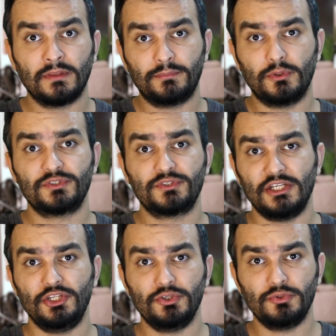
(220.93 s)
post
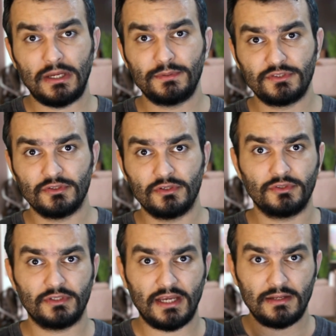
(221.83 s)
a new episode
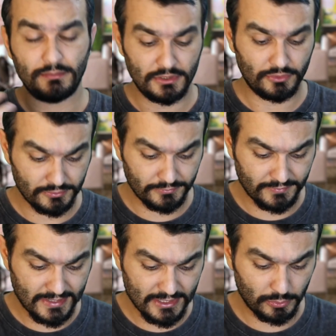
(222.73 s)
you can be
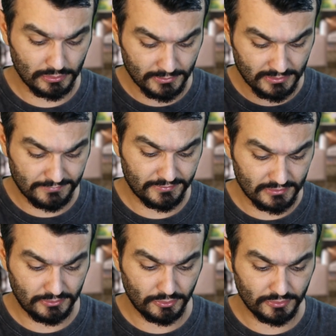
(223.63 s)
notified you will be
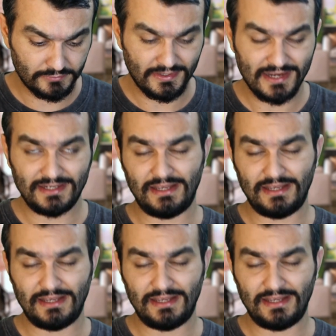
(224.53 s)
definitely notified